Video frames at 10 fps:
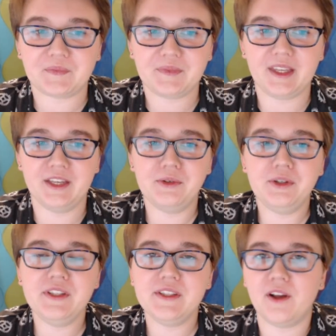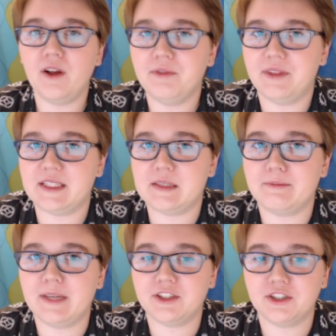in order to solve this,
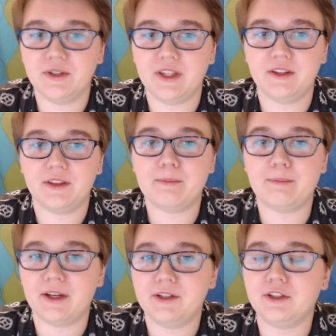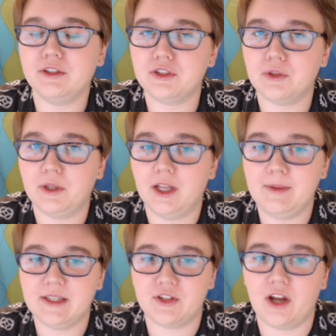make sure that the button on your control hub
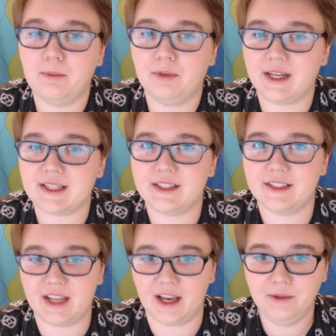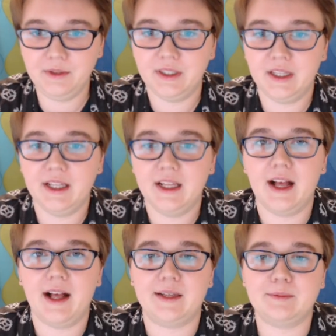is not pressed down.
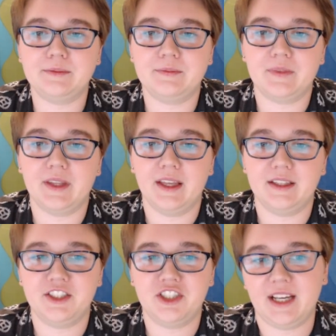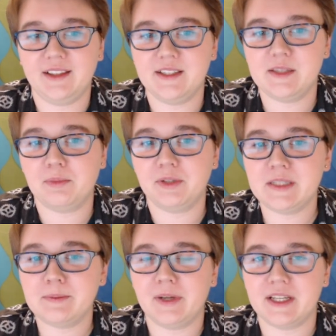To check this, please
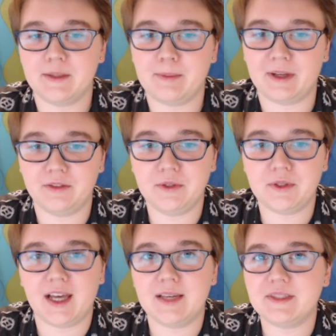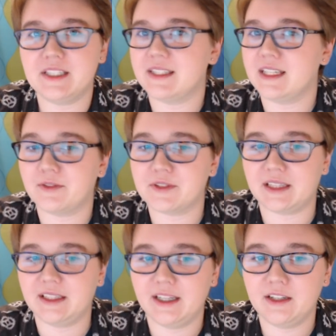press the button a few times to see if there's a
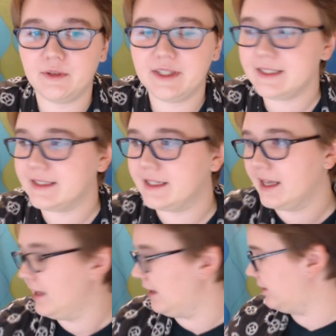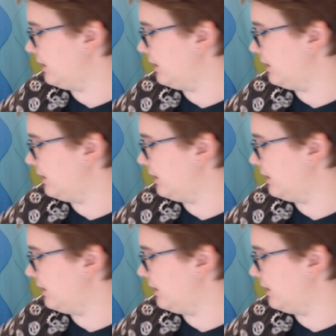clicking noise. I think I